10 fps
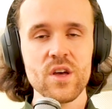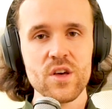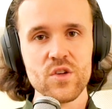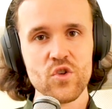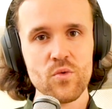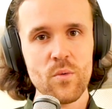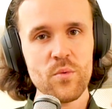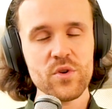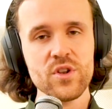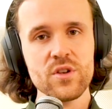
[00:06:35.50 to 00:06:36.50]
So what we
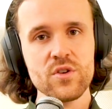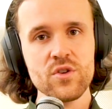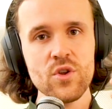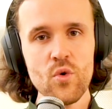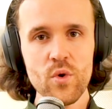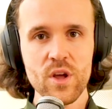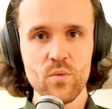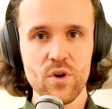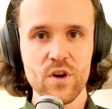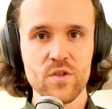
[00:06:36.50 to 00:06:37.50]
were doing
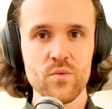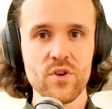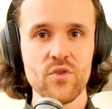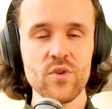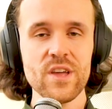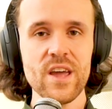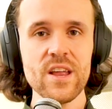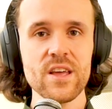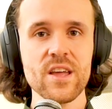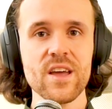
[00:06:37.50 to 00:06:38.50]
was we were
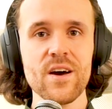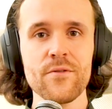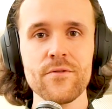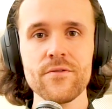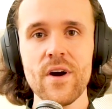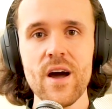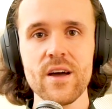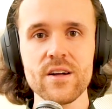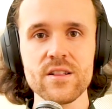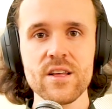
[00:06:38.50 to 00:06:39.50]
creating a
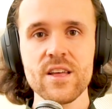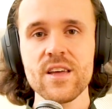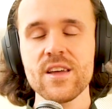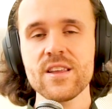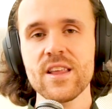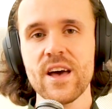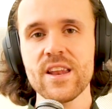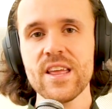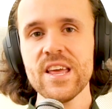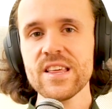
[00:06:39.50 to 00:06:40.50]
file
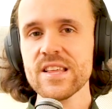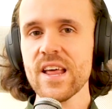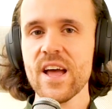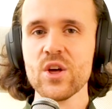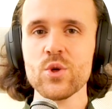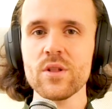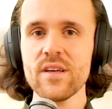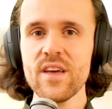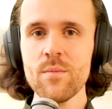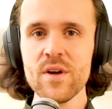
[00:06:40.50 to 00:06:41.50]
that is an actual
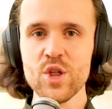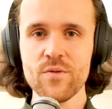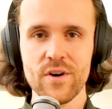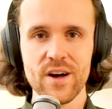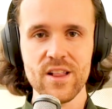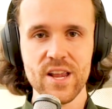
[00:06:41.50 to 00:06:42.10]
image file.